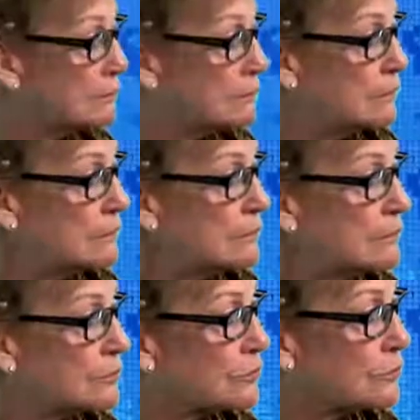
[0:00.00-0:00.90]

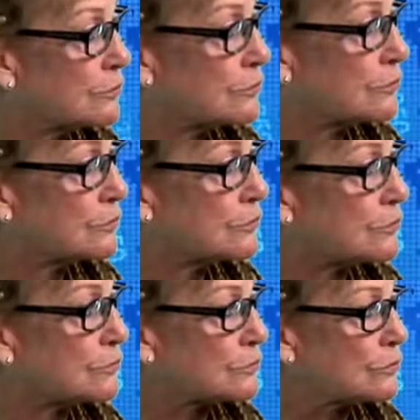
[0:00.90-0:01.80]

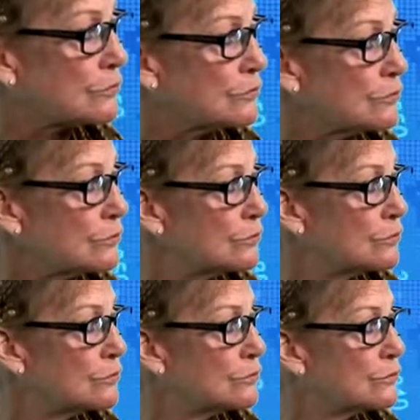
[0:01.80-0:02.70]

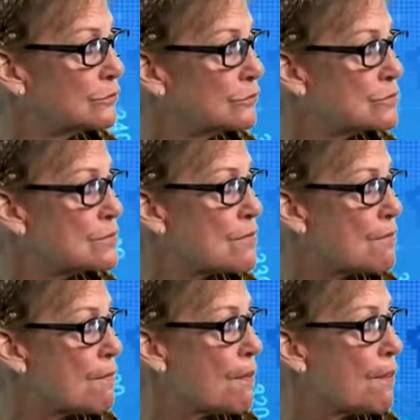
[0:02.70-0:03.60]

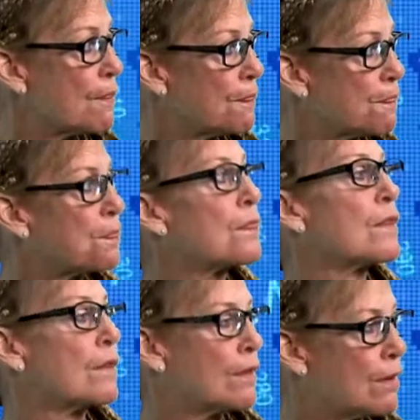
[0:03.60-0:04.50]

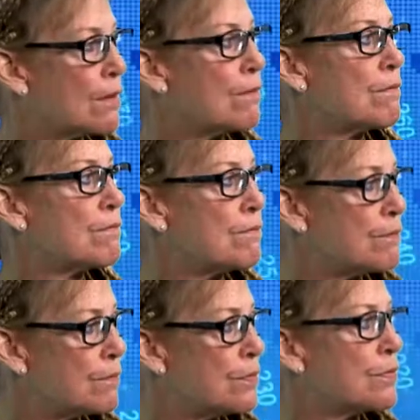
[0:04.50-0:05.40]

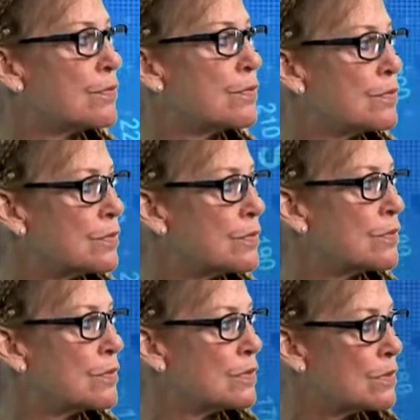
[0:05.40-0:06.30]

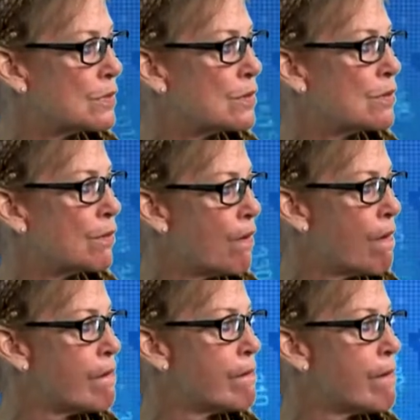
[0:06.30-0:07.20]

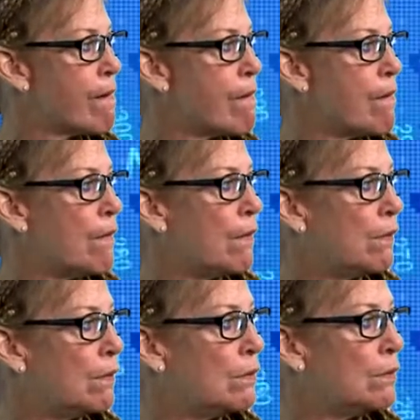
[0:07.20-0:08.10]
No words are spoken by the person on screen.